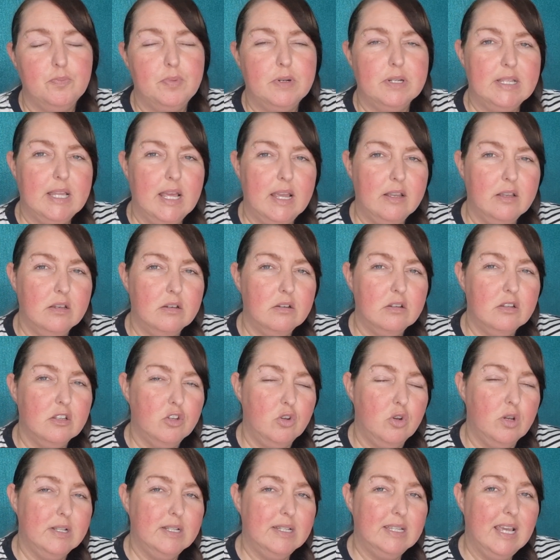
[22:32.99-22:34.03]
particularly
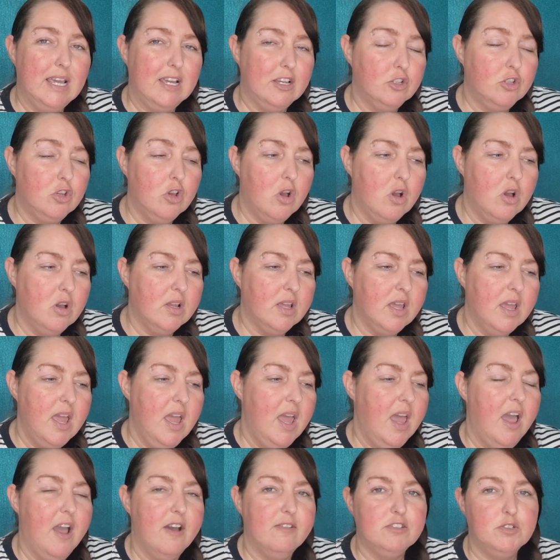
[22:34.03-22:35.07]
on TikTok,
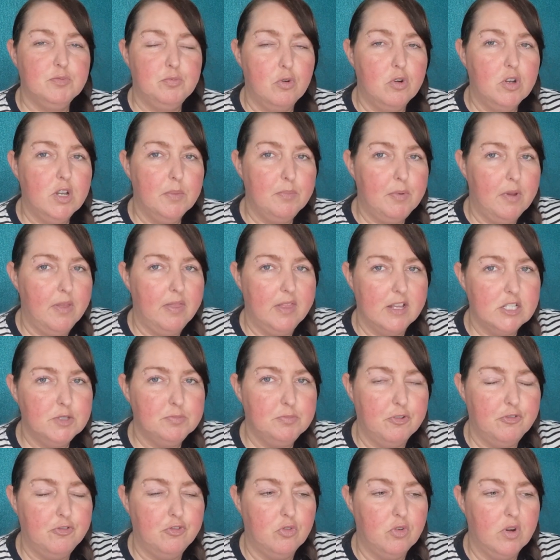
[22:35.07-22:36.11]
I've spoke about this
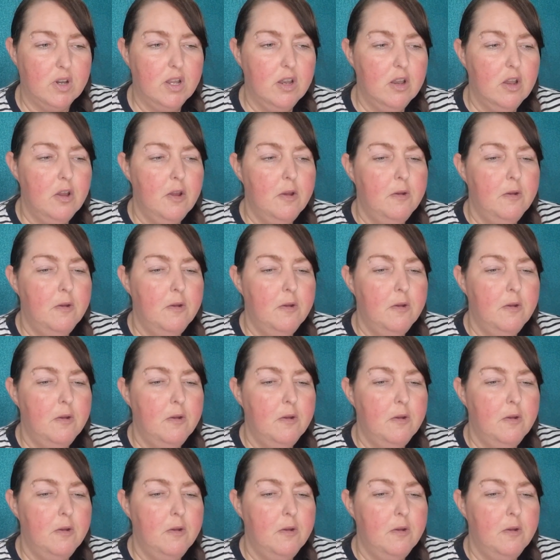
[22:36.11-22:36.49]
before,